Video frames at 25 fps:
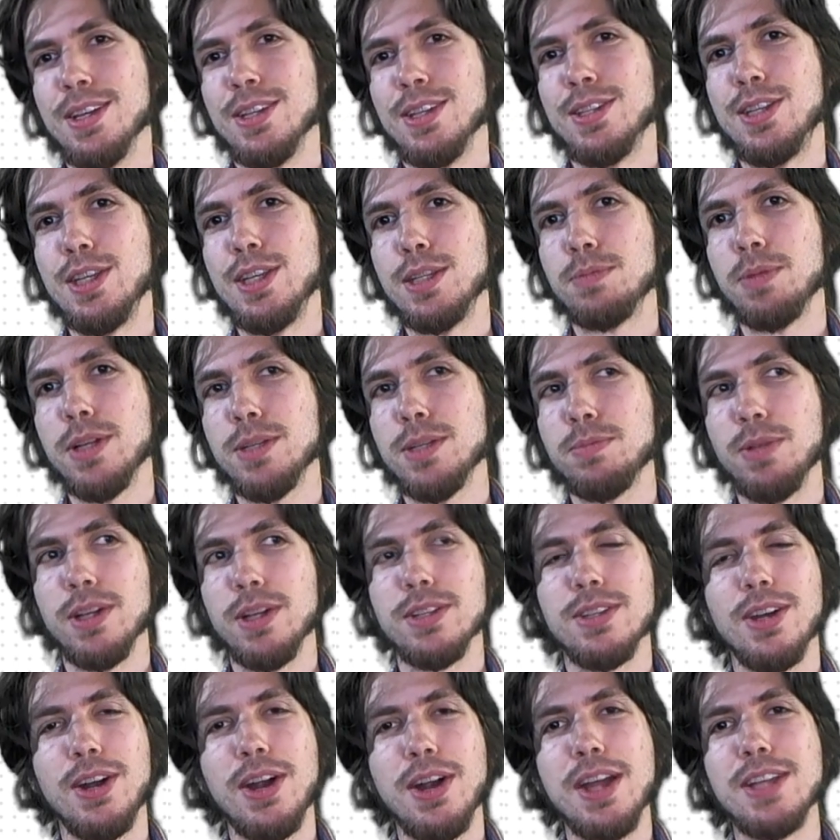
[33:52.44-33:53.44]
C++. All
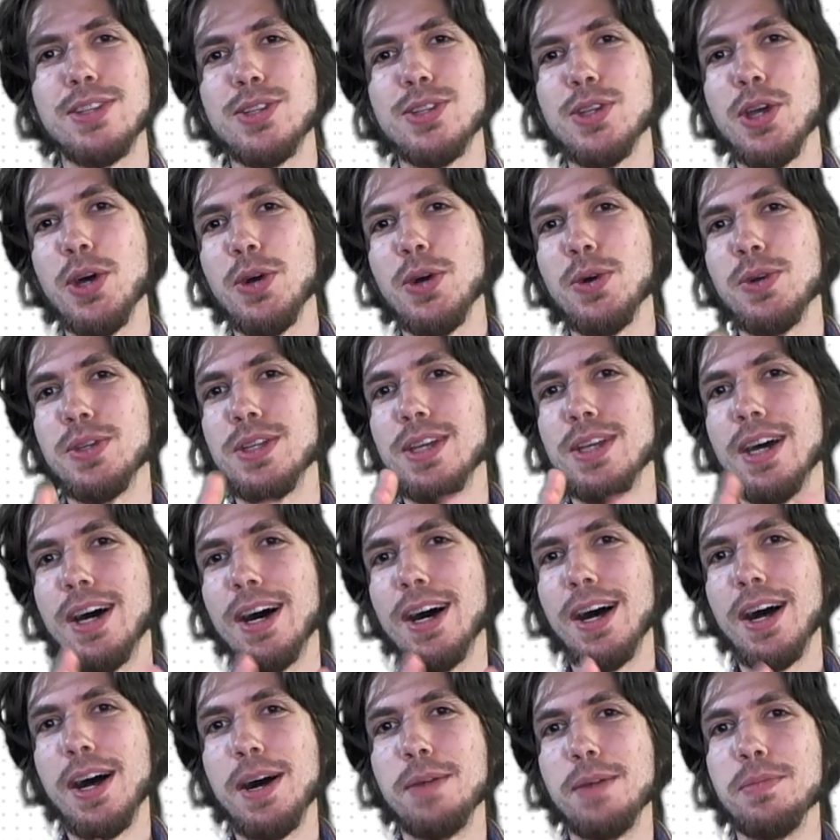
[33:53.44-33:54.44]
right, so,
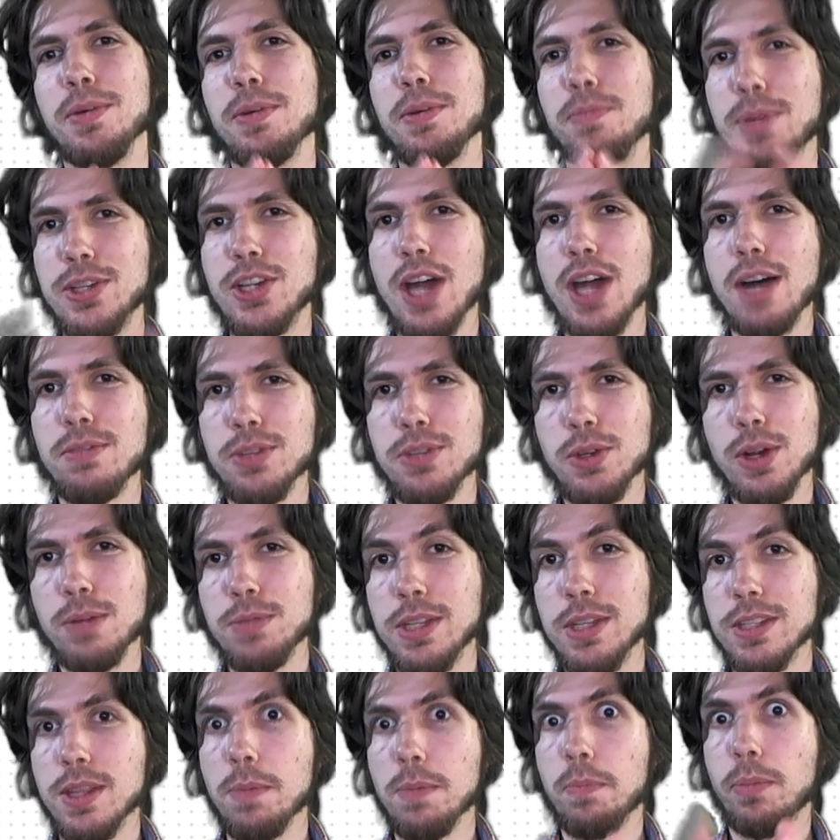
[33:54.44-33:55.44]
but
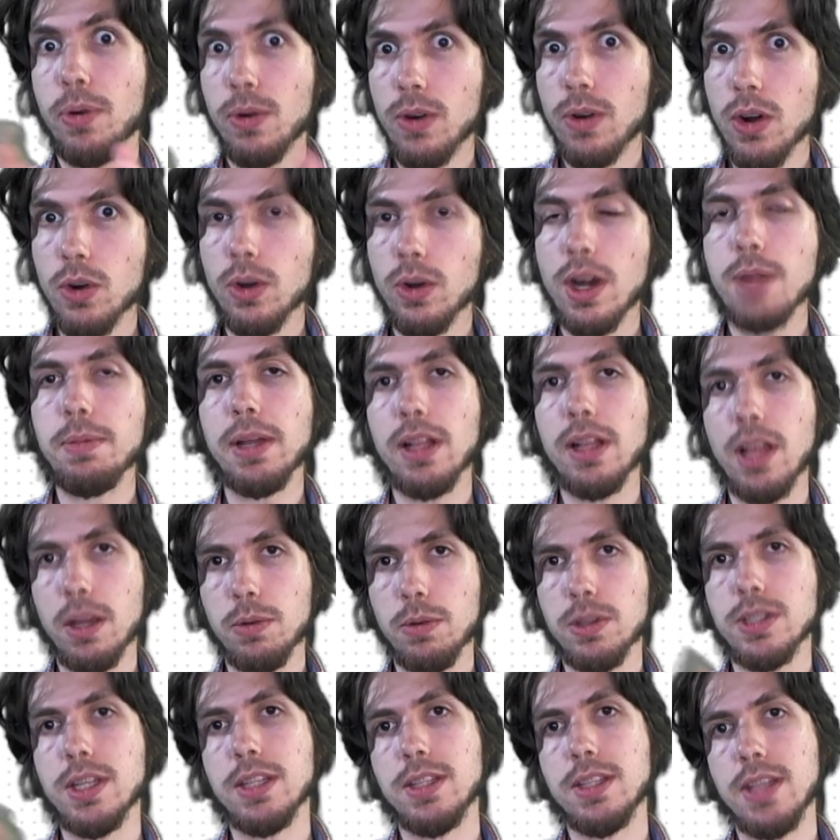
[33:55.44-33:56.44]
JavaScript is the programming
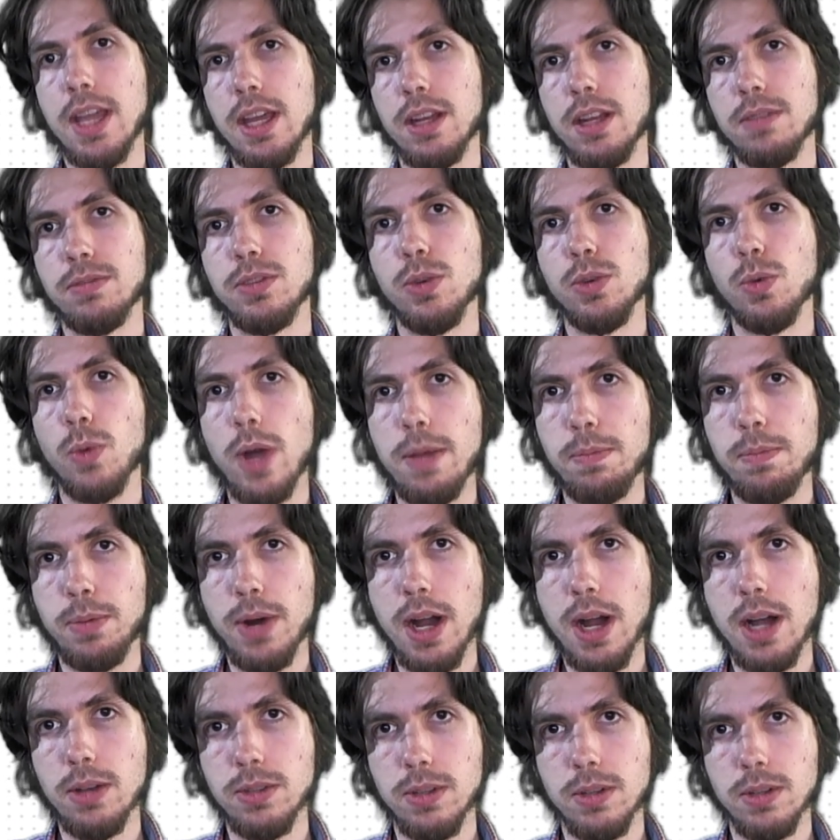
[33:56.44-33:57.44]
language that's native to web
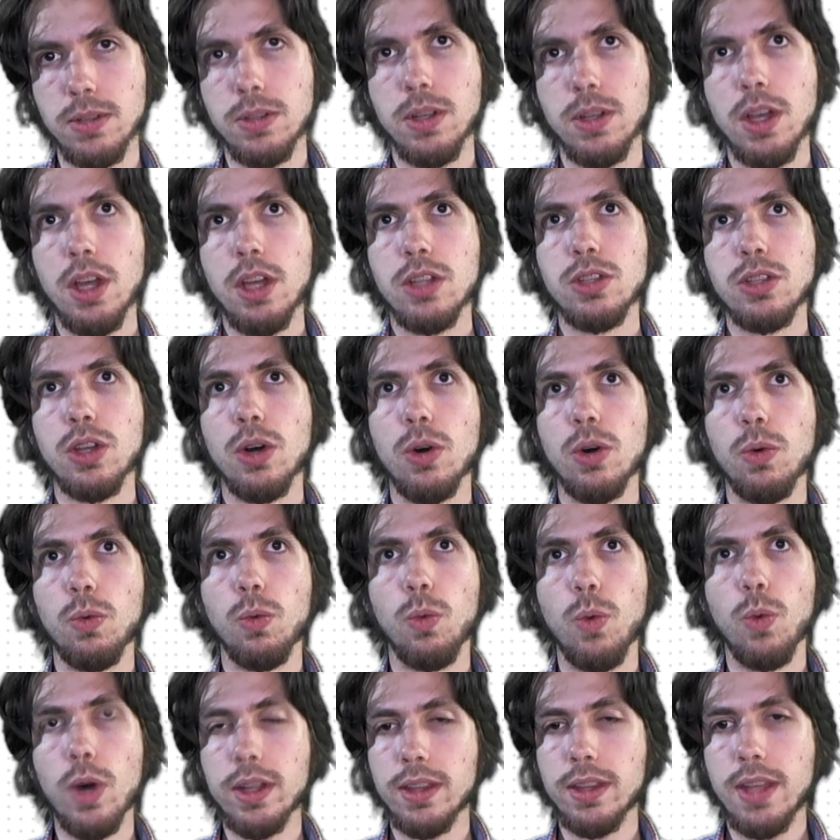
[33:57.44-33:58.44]
browsers. So
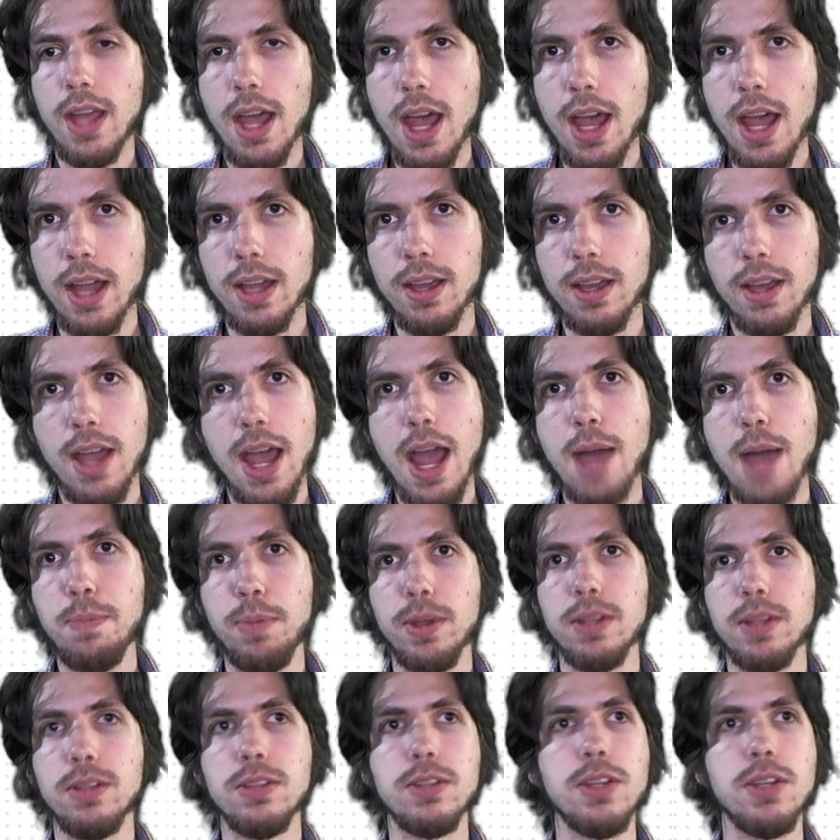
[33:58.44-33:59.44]
what the heck
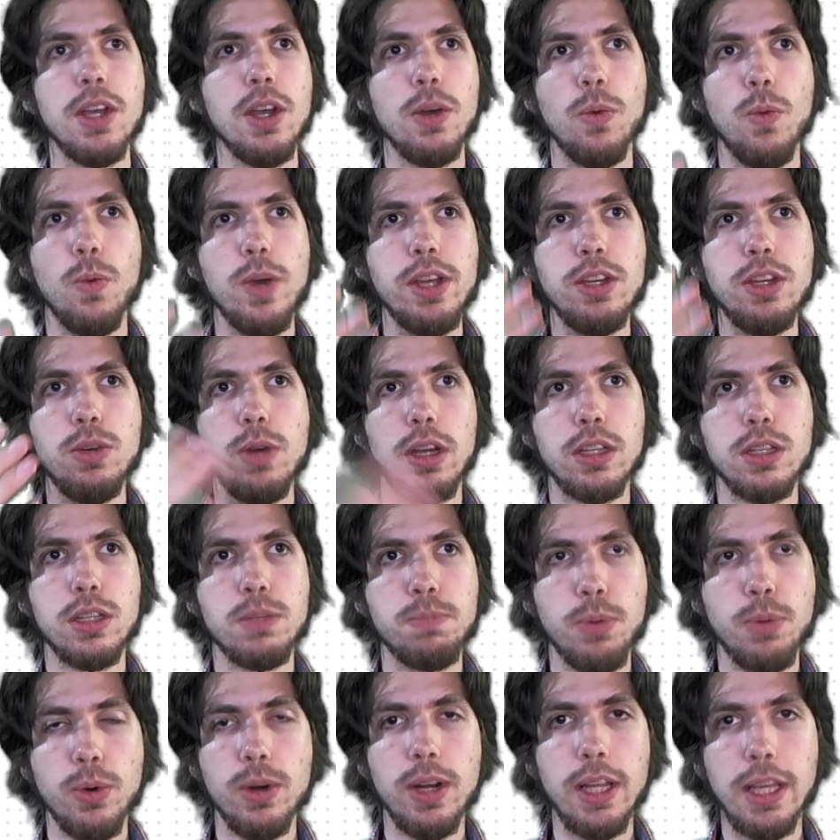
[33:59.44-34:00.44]
happens when you
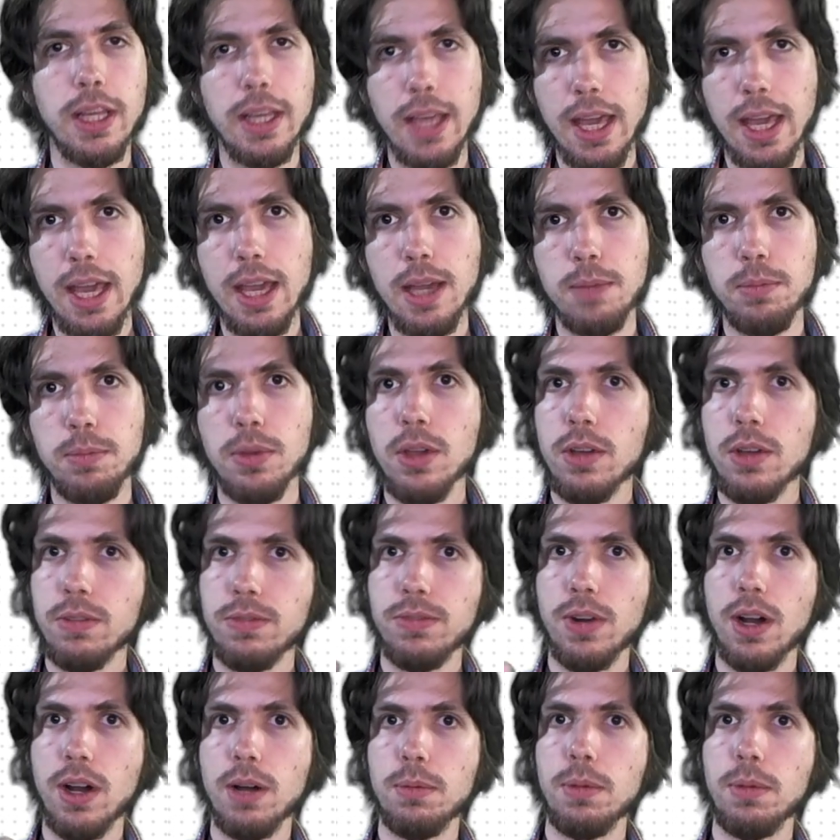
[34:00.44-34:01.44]
export a game
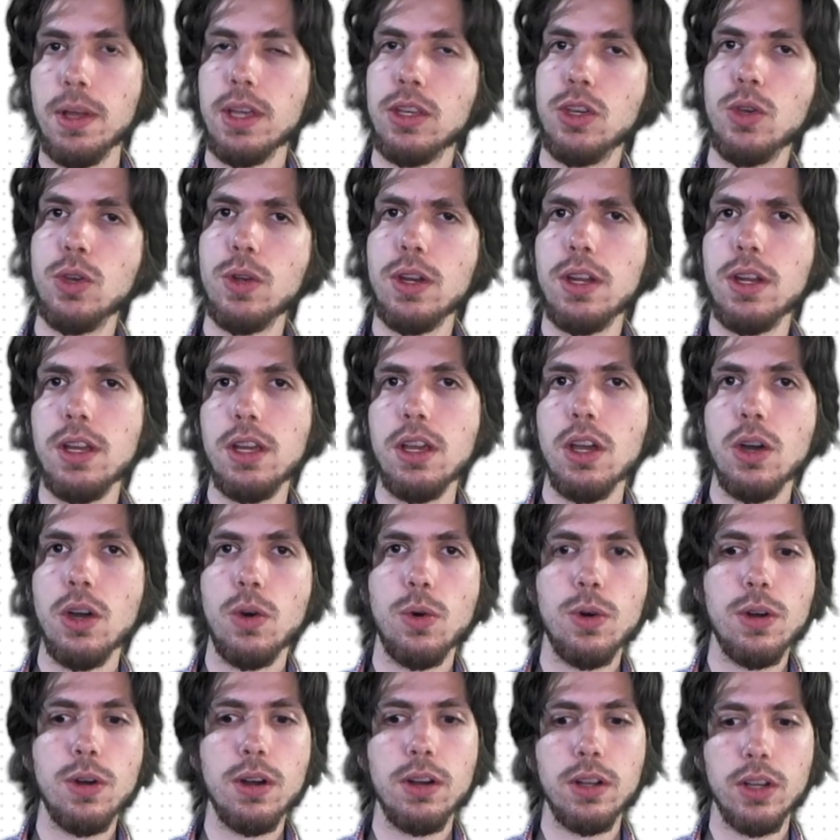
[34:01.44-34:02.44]
from Unity
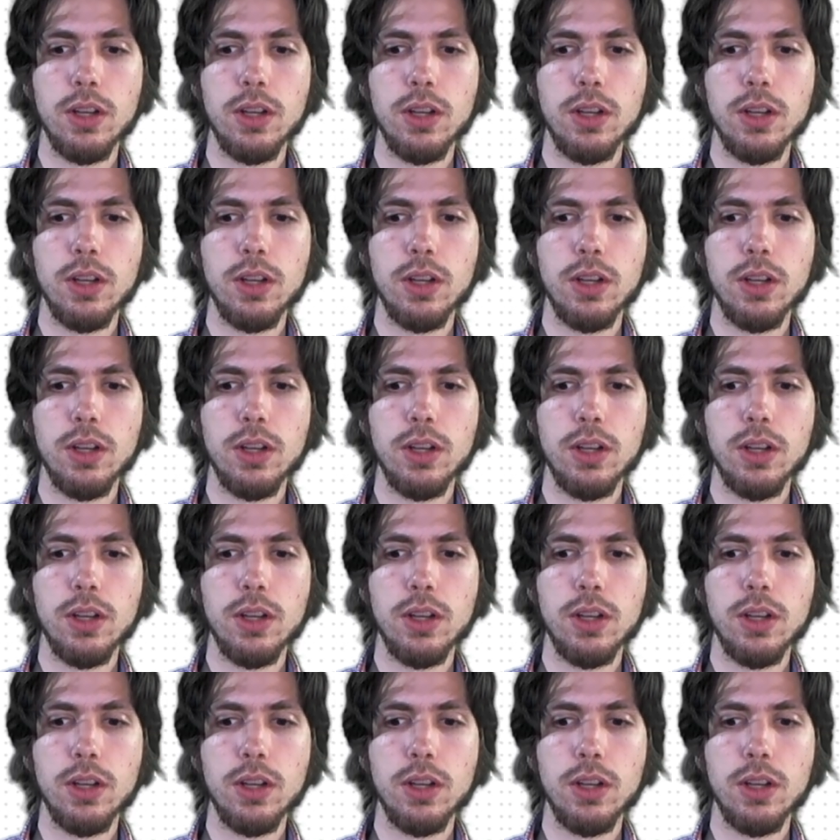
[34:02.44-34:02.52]
or